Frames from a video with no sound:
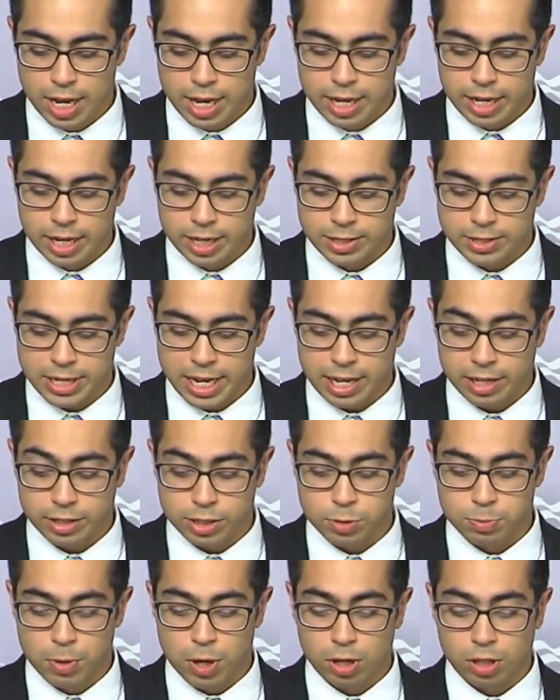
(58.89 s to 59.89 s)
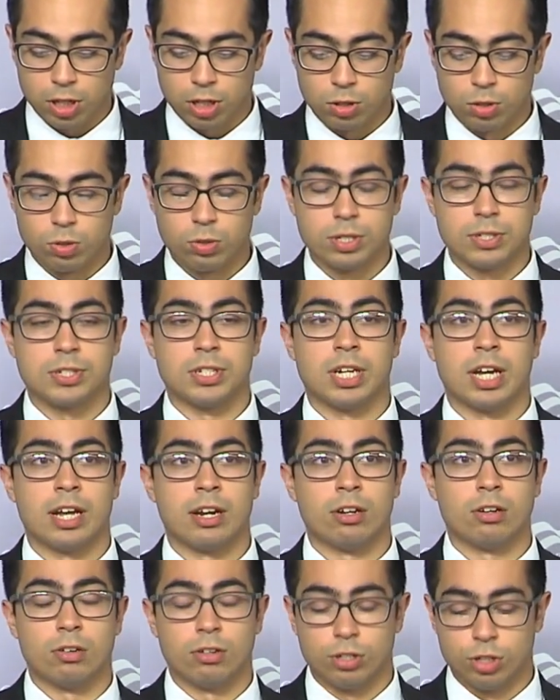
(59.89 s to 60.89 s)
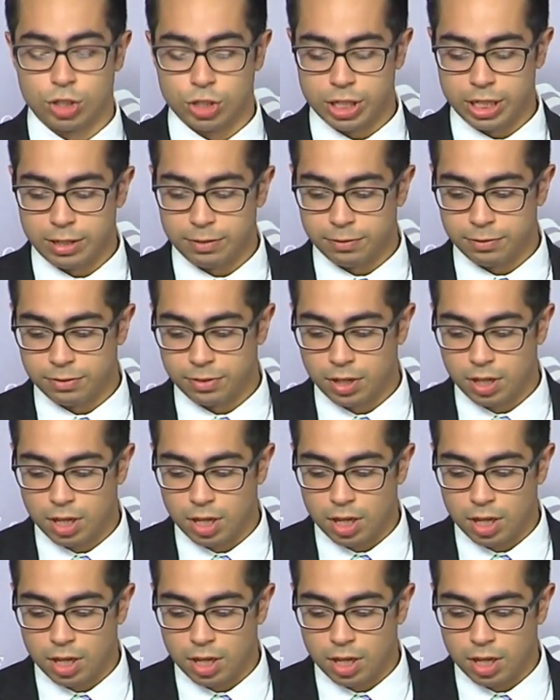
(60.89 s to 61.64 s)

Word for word: It's Alex Marlow, who is the editor in chief